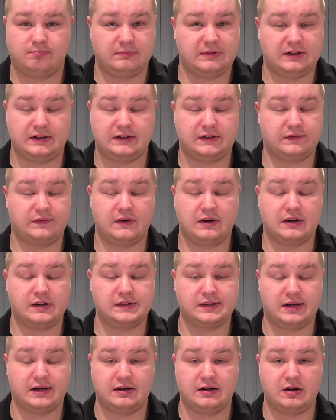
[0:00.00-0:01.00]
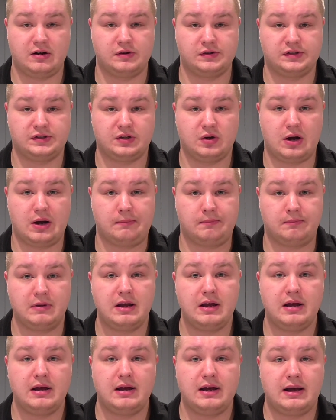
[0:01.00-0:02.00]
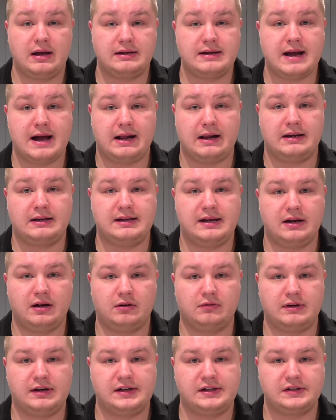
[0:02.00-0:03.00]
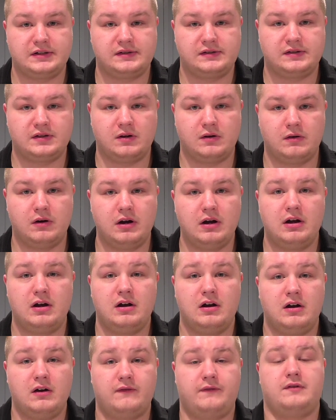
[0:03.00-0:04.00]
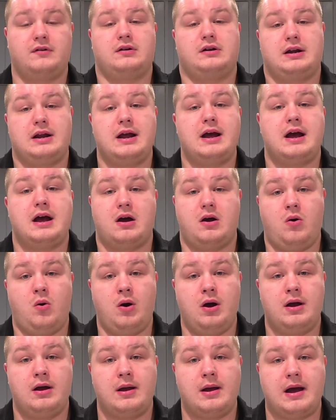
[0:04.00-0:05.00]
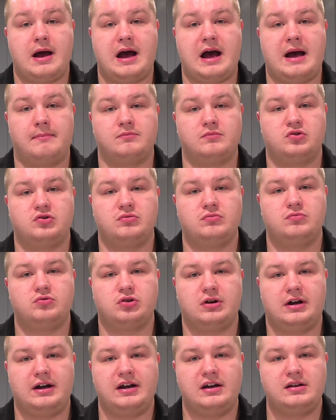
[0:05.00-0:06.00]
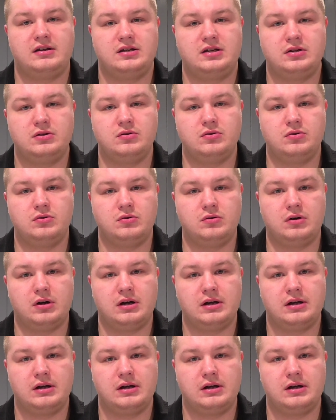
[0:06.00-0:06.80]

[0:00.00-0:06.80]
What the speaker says: as far as I know. So I'm not going to take a risk. So for now, I'm trying to,